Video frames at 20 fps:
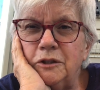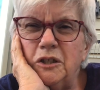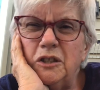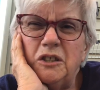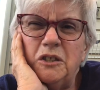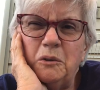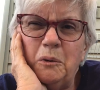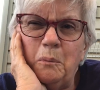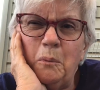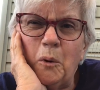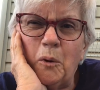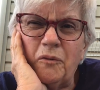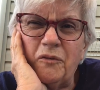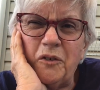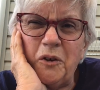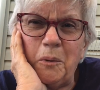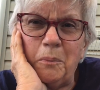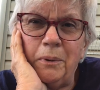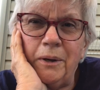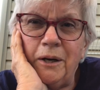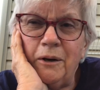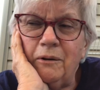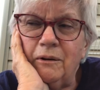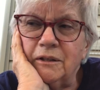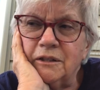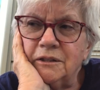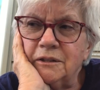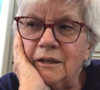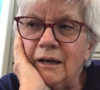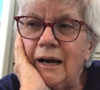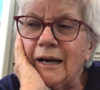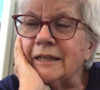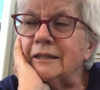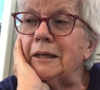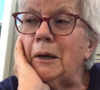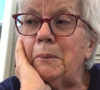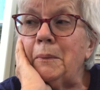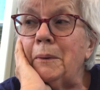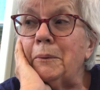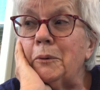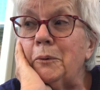You'd do it more for your parents. Because I remember